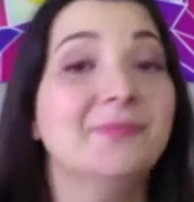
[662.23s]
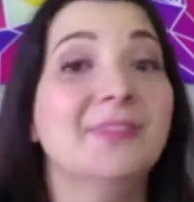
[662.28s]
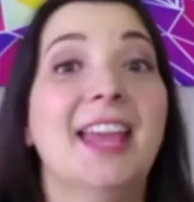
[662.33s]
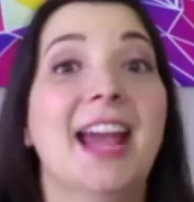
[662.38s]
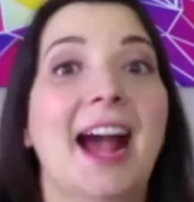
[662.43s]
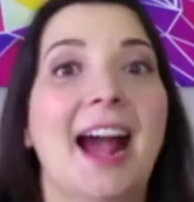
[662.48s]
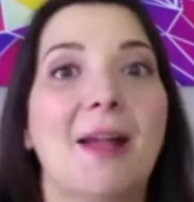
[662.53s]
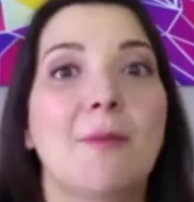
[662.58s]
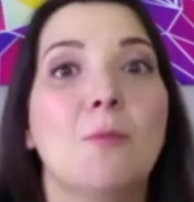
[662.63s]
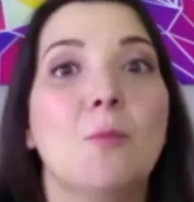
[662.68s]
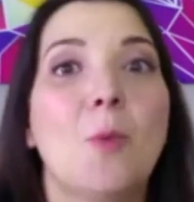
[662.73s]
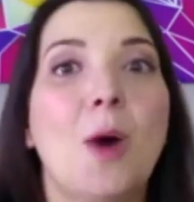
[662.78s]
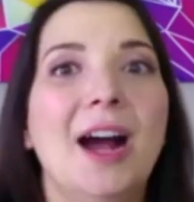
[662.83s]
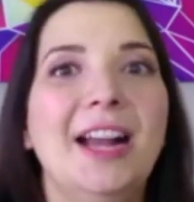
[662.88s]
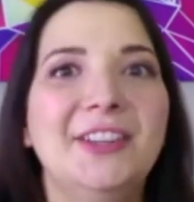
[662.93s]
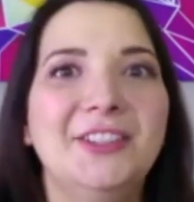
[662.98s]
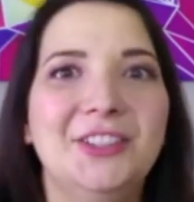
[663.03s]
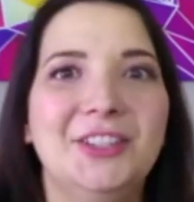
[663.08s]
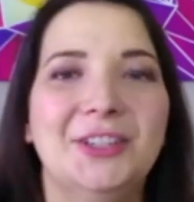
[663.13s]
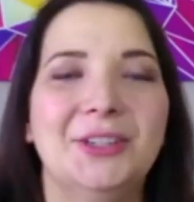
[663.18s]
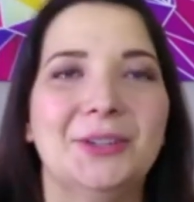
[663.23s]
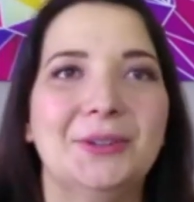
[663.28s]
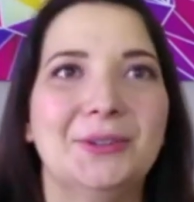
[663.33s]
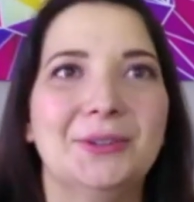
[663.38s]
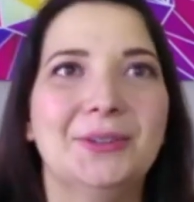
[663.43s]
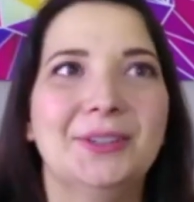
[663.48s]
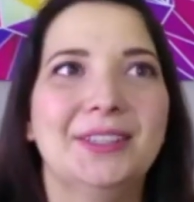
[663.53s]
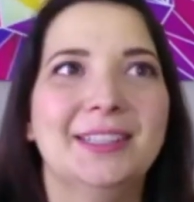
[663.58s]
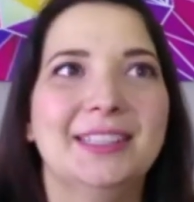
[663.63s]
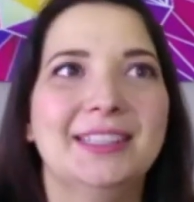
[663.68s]
yeah, I want
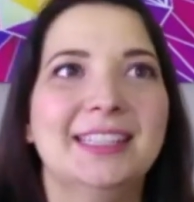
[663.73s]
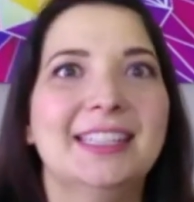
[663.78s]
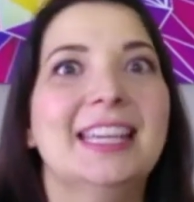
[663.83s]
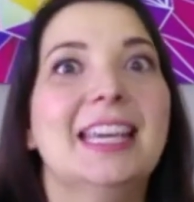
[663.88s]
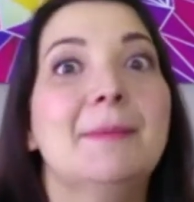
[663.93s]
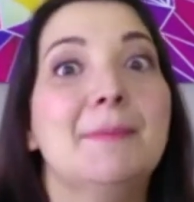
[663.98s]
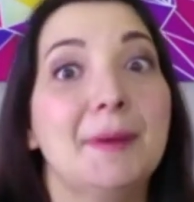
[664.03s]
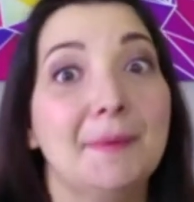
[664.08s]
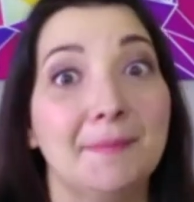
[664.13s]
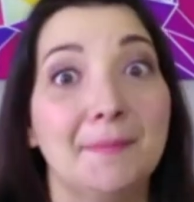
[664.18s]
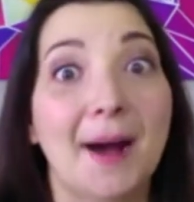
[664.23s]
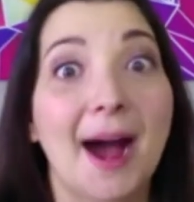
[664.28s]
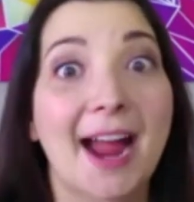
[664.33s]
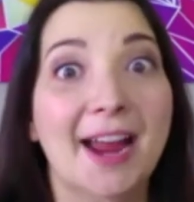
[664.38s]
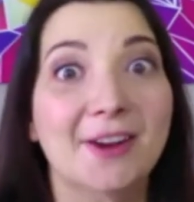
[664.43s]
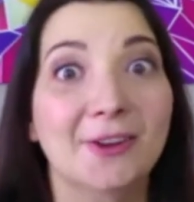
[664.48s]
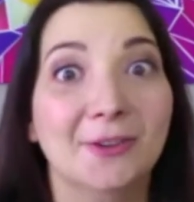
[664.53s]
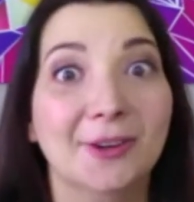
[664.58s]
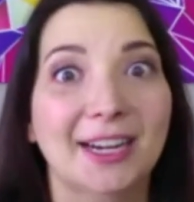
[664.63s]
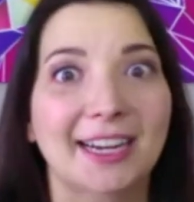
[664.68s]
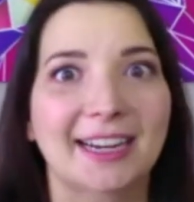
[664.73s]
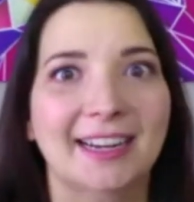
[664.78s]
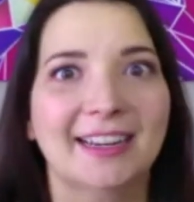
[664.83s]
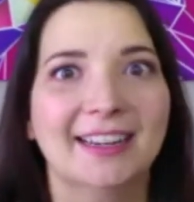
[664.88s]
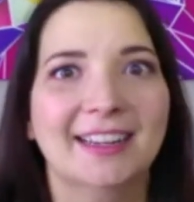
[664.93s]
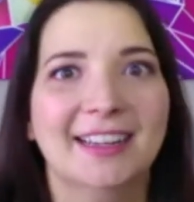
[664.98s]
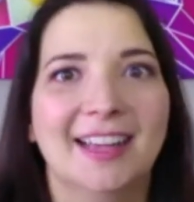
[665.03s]
you to keep admiring